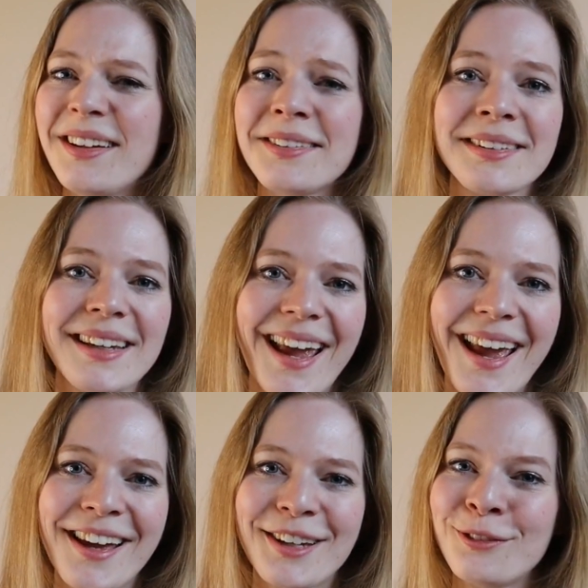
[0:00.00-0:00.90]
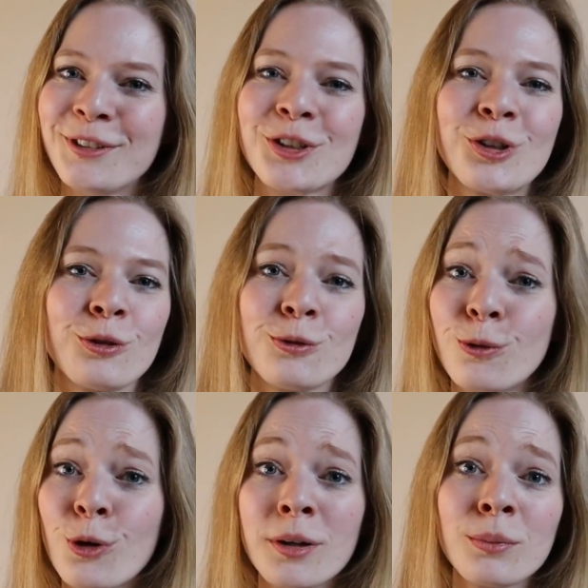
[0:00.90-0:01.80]
doesn't care if it
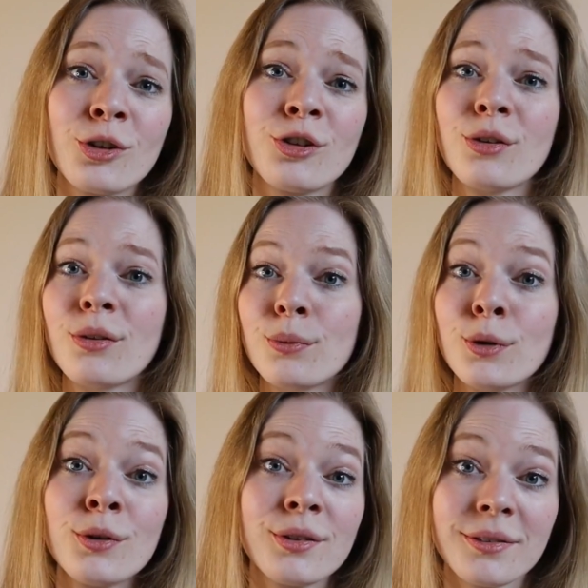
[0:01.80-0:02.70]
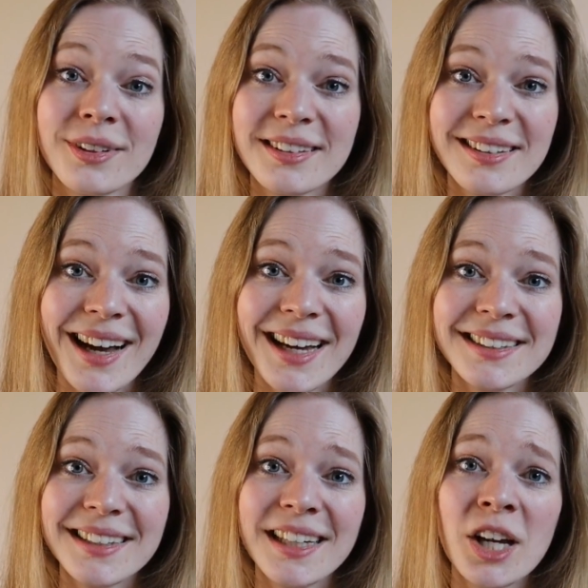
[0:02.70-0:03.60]
conforms to the rules of
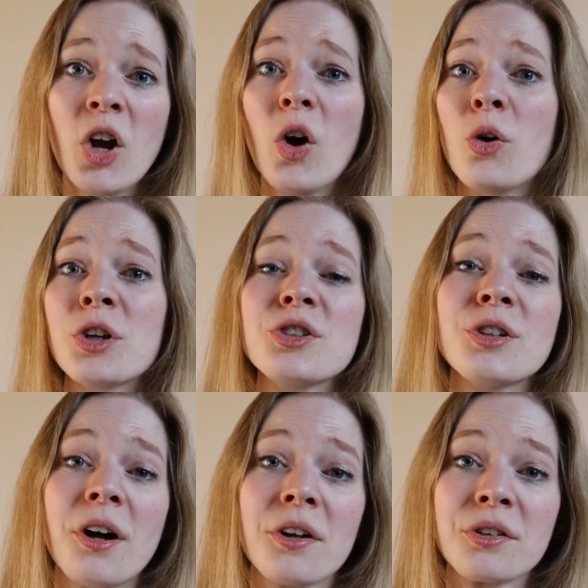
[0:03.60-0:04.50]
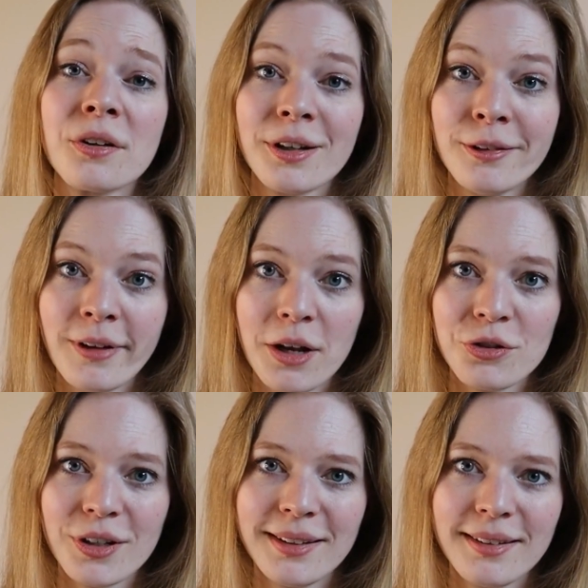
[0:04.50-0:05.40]
society or to cultural
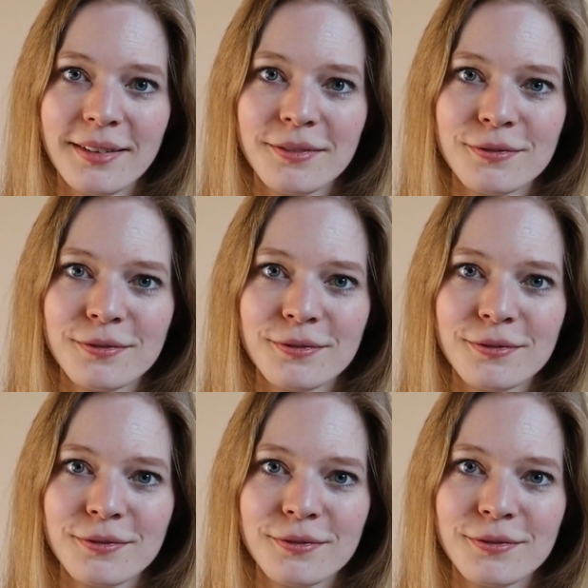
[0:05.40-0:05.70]
conventions.